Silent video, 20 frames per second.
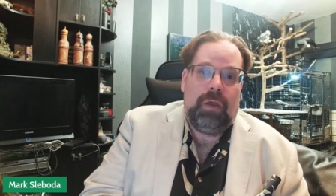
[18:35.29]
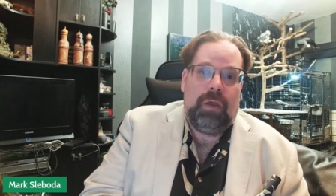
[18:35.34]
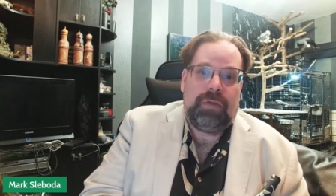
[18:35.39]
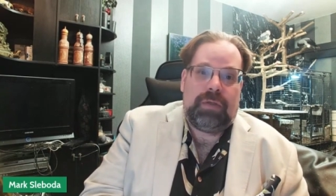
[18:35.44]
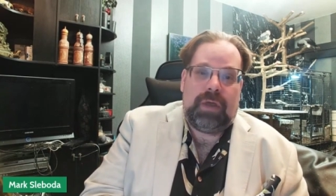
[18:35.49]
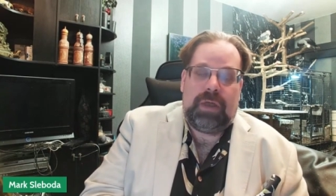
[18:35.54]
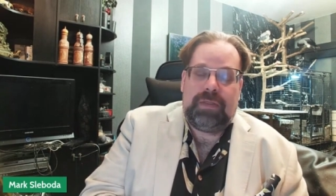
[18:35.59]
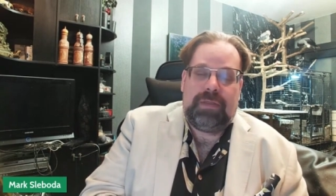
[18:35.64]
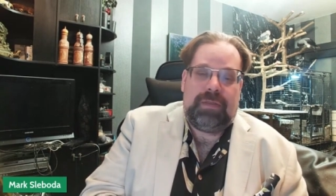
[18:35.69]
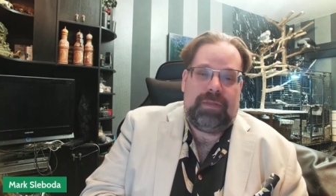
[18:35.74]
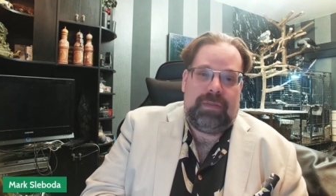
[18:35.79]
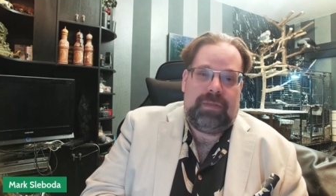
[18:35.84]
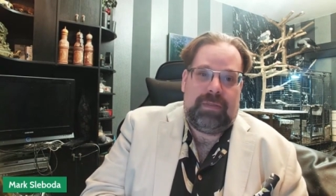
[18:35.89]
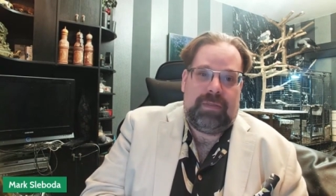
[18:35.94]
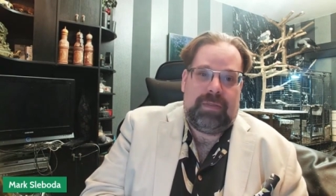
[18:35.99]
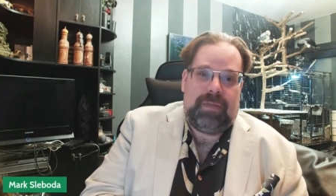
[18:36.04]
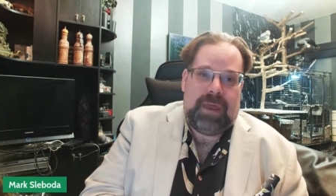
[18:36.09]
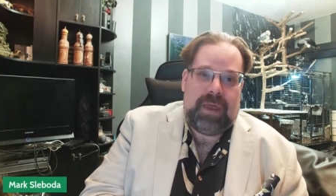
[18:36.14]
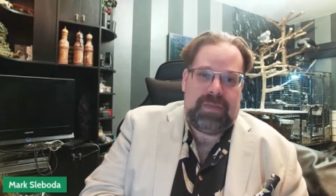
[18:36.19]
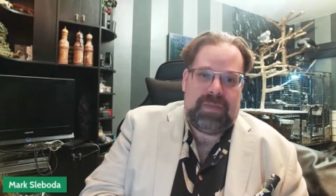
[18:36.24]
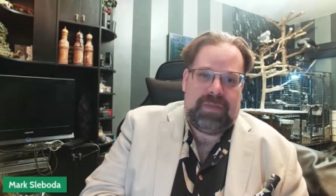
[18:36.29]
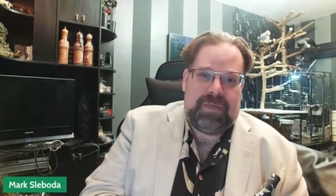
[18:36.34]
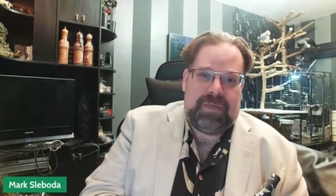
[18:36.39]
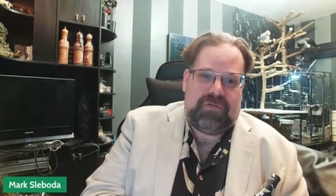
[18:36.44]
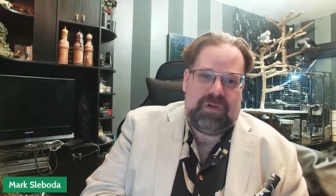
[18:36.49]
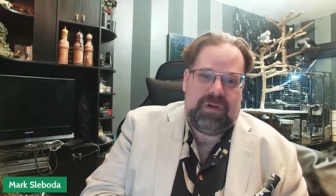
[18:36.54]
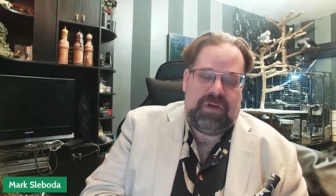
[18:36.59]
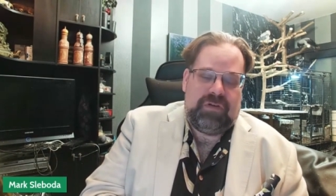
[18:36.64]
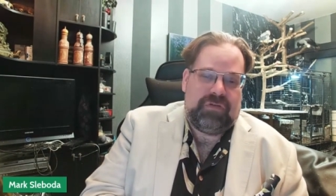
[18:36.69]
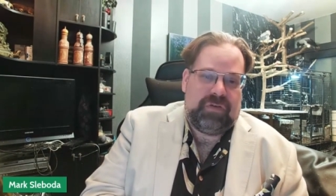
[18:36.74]
That that
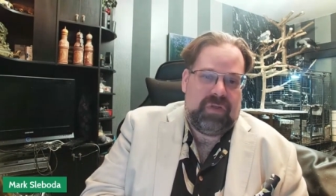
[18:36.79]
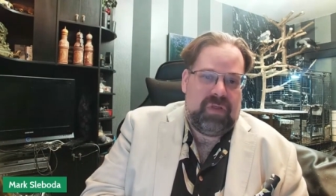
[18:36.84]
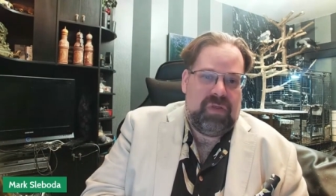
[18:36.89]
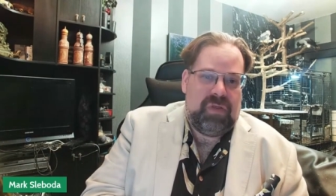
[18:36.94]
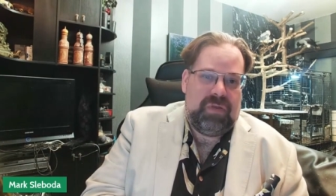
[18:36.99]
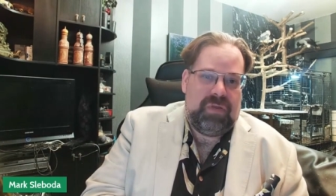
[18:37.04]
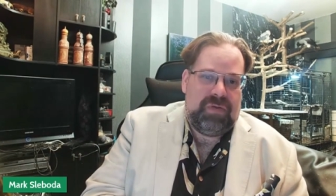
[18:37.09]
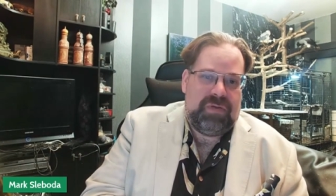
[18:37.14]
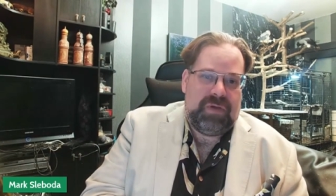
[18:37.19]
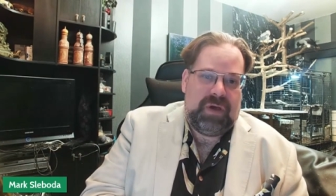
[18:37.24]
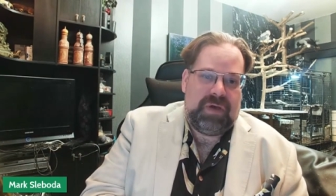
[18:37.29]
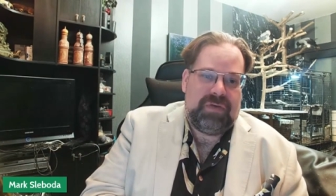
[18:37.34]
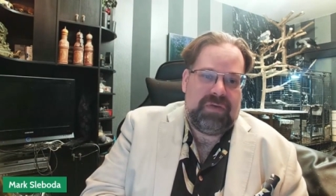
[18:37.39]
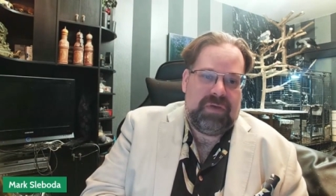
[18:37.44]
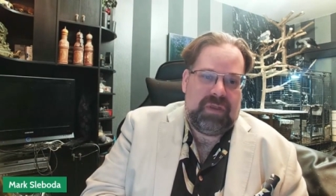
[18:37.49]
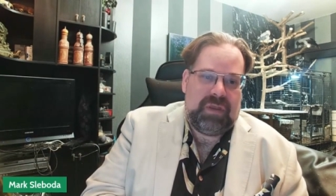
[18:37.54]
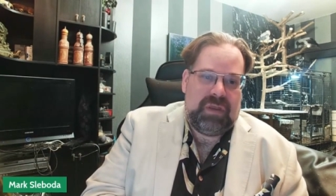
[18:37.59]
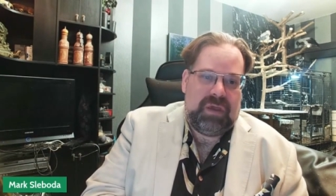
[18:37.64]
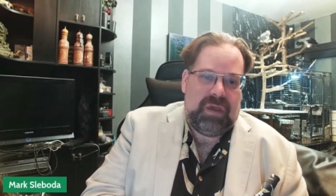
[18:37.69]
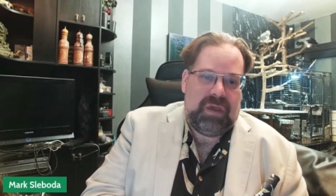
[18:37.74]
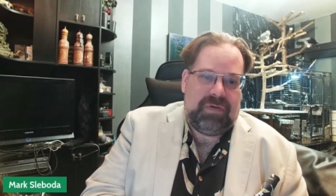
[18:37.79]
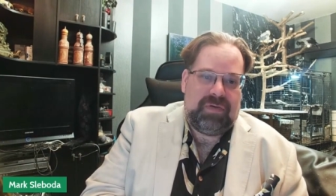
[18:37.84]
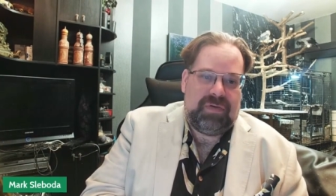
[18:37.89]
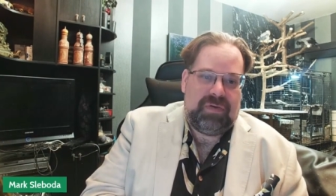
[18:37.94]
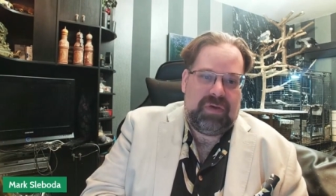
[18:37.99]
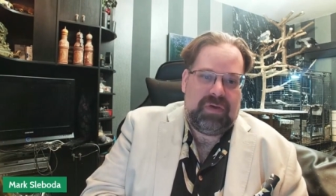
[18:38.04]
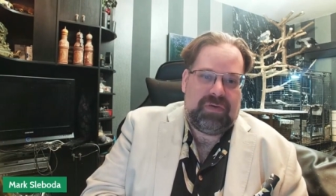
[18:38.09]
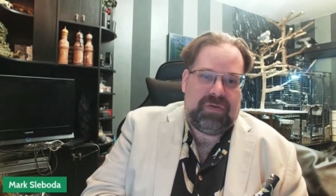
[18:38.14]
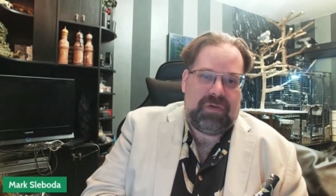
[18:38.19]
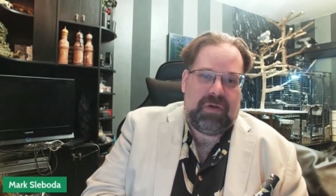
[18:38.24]
tradition doesn't
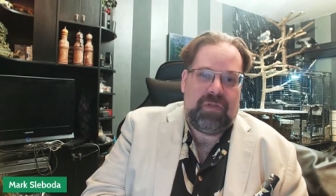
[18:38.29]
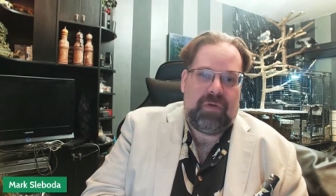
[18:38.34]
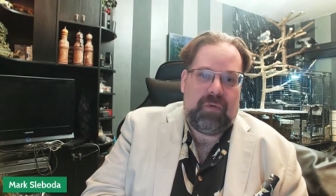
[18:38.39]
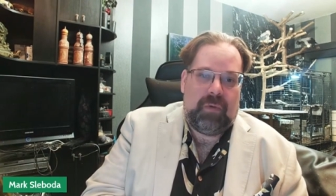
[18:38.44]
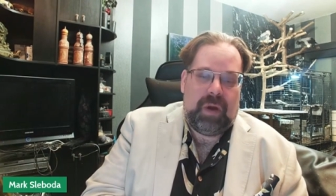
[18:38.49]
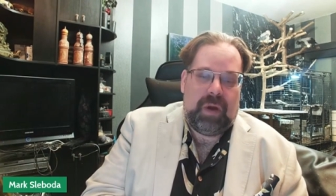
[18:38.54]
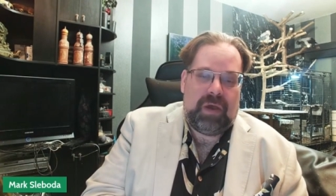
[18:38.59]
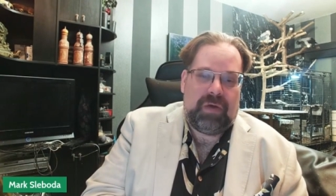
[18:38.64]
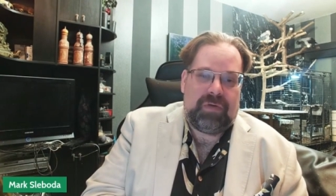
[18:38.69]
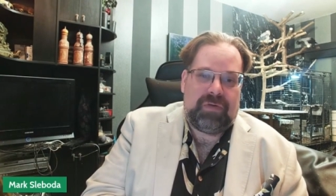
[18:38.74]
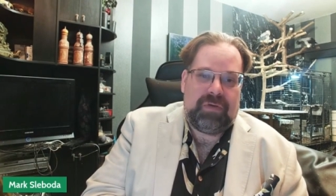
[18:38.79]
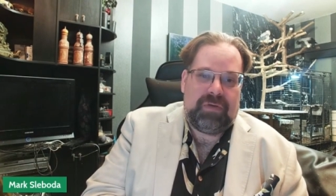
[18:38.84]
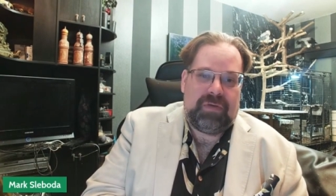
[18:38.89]
exist on the West.